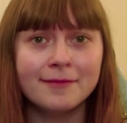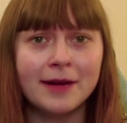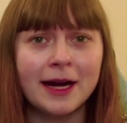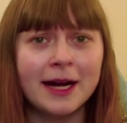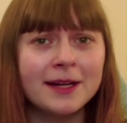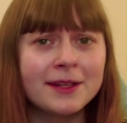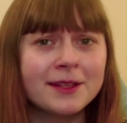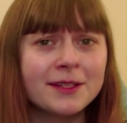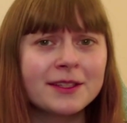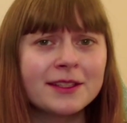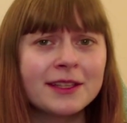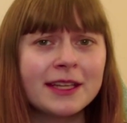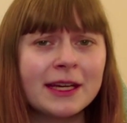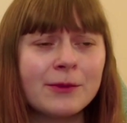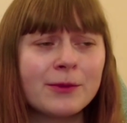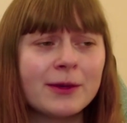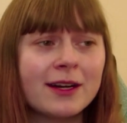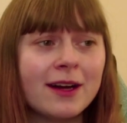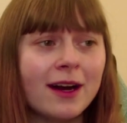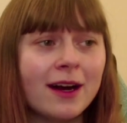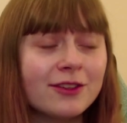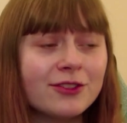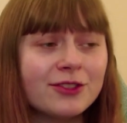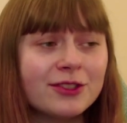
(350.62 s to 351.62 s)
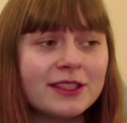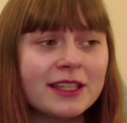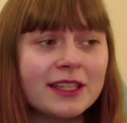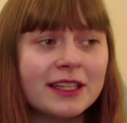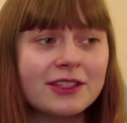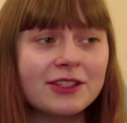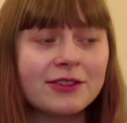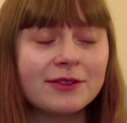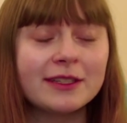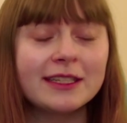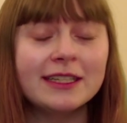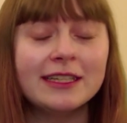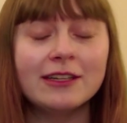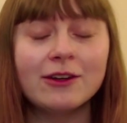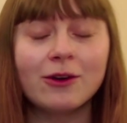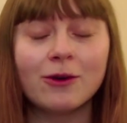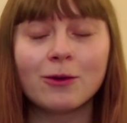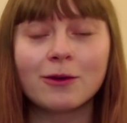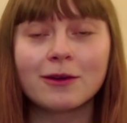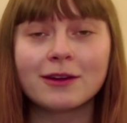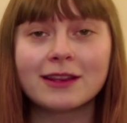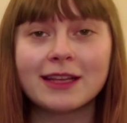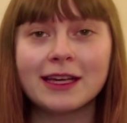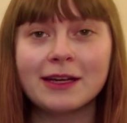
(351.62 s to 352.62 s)
Either they were contradictory
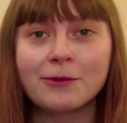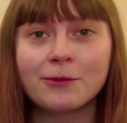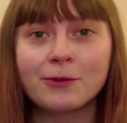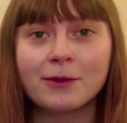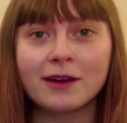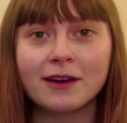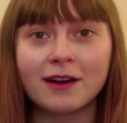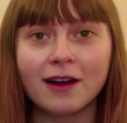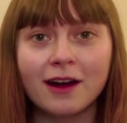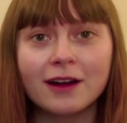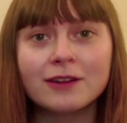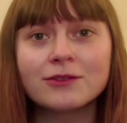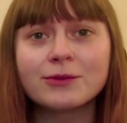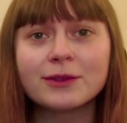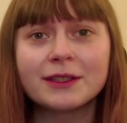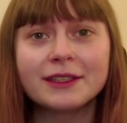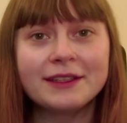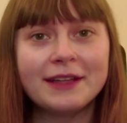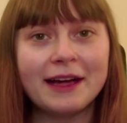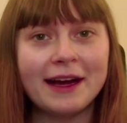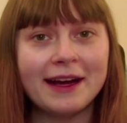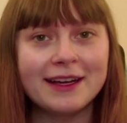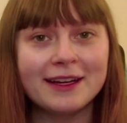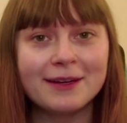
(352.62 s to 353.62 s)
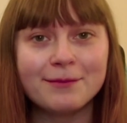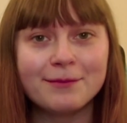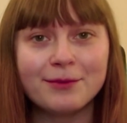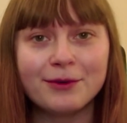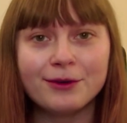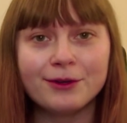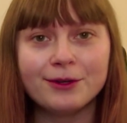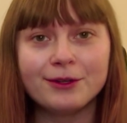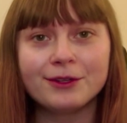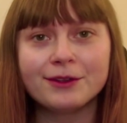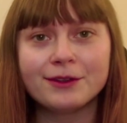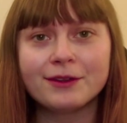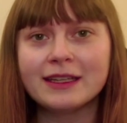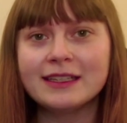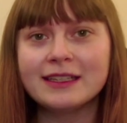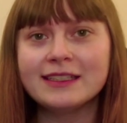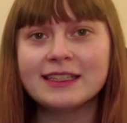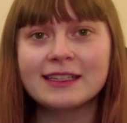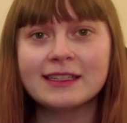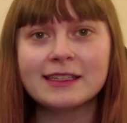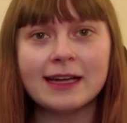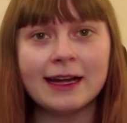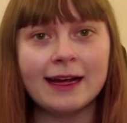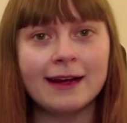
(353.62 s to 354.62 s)
or they were unreliable. They
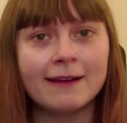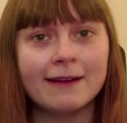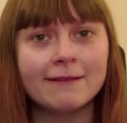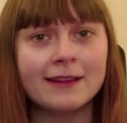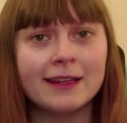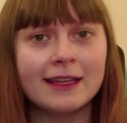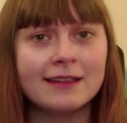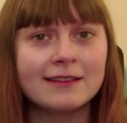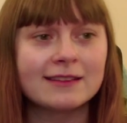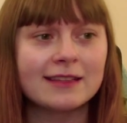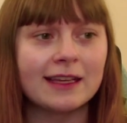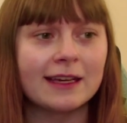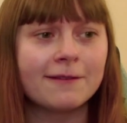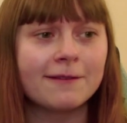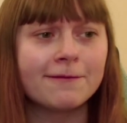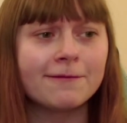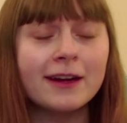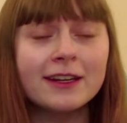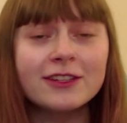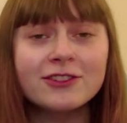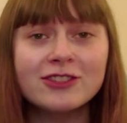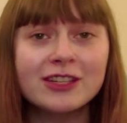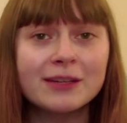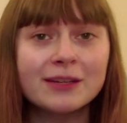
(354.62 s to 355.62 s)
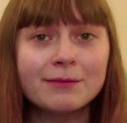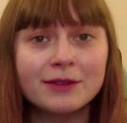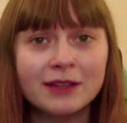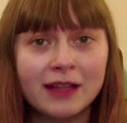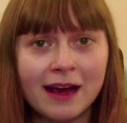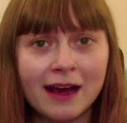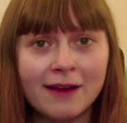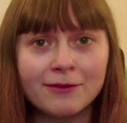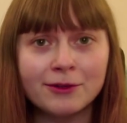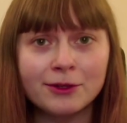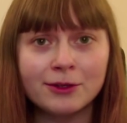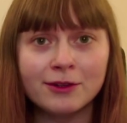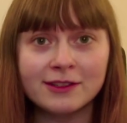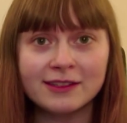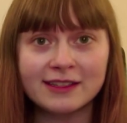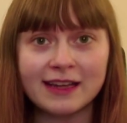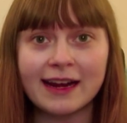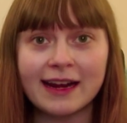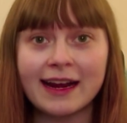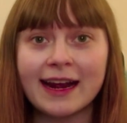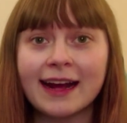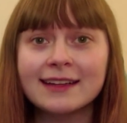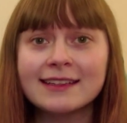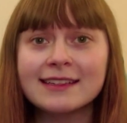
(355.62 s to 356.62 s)
didn't have things like friendship levels.
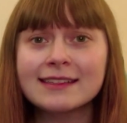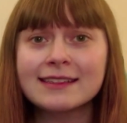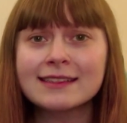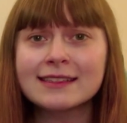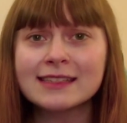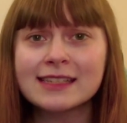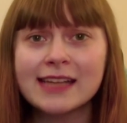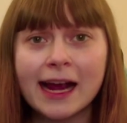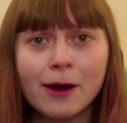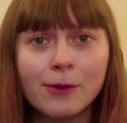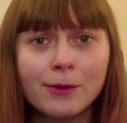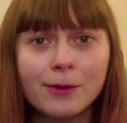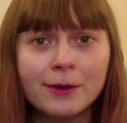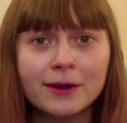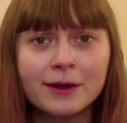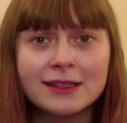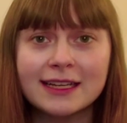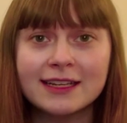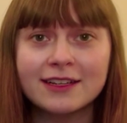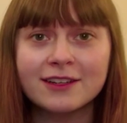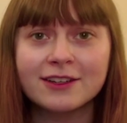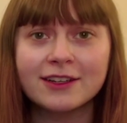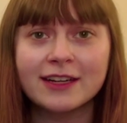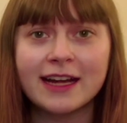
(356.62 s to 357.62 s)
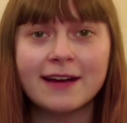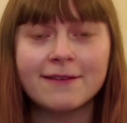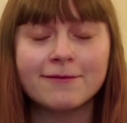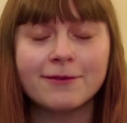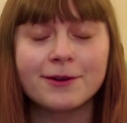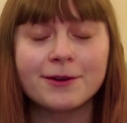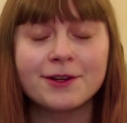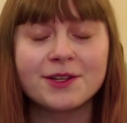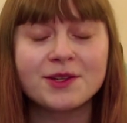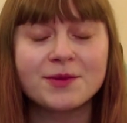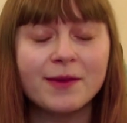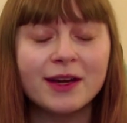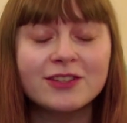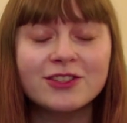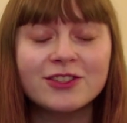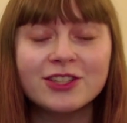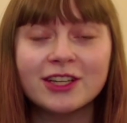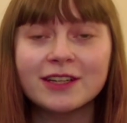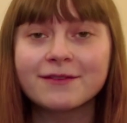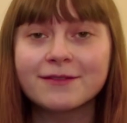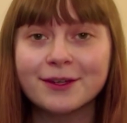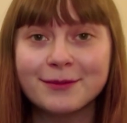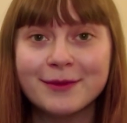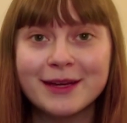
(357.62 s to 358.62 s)
I had to scour the internet for as much
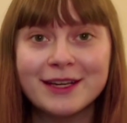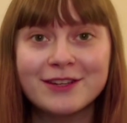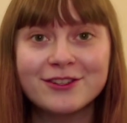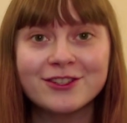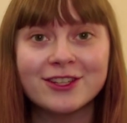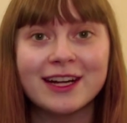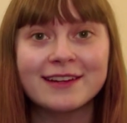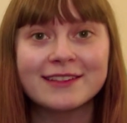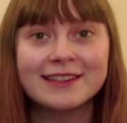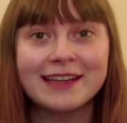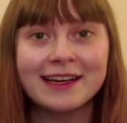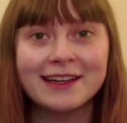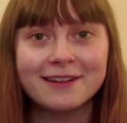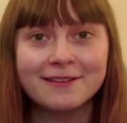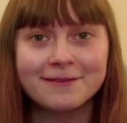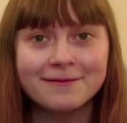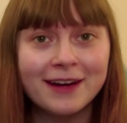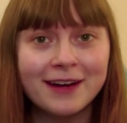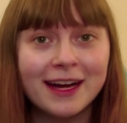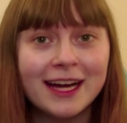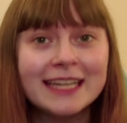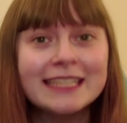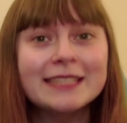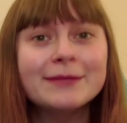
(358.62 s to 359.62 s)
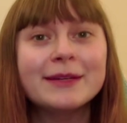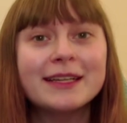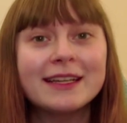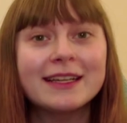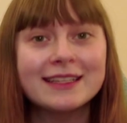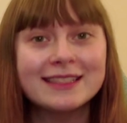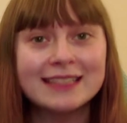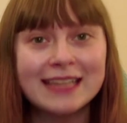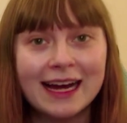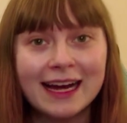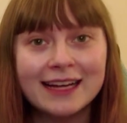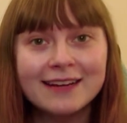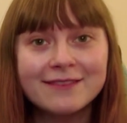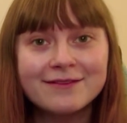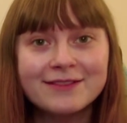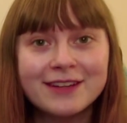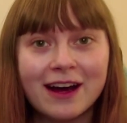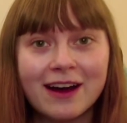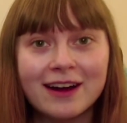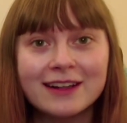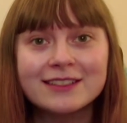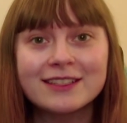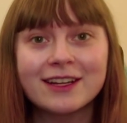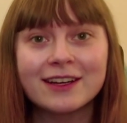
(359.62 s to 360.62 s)
information as I could find because I have
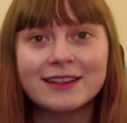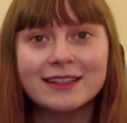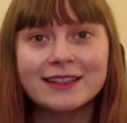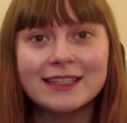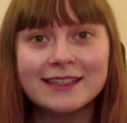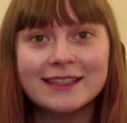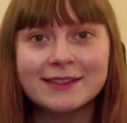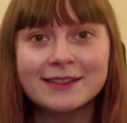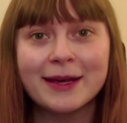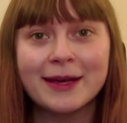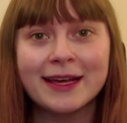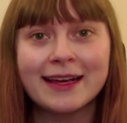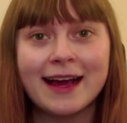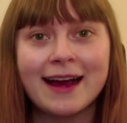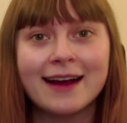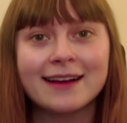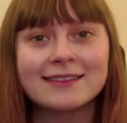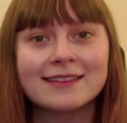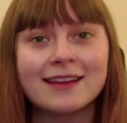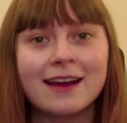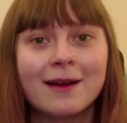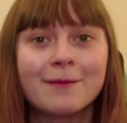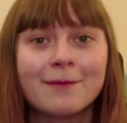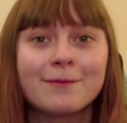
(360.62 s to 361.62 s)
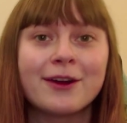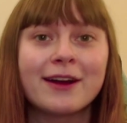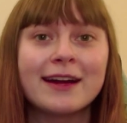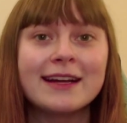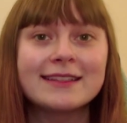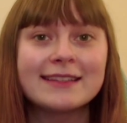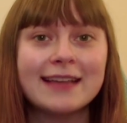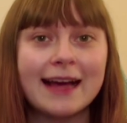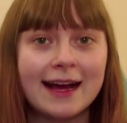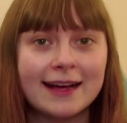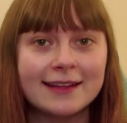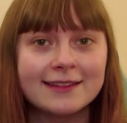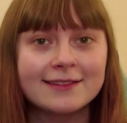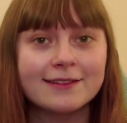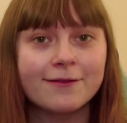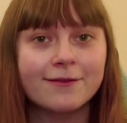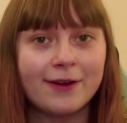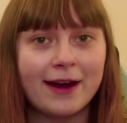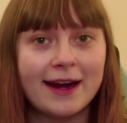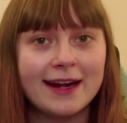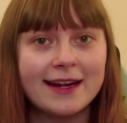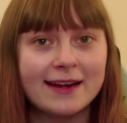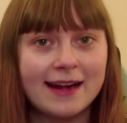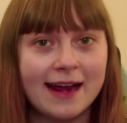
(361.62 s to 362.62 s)
not done these pickaxe upgrades as of
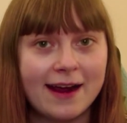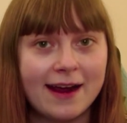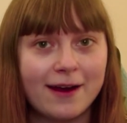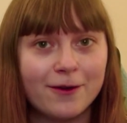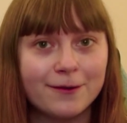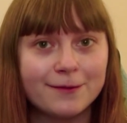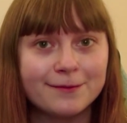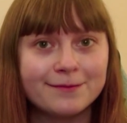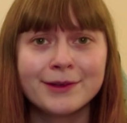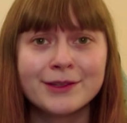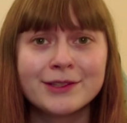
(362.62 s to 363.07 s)
right now.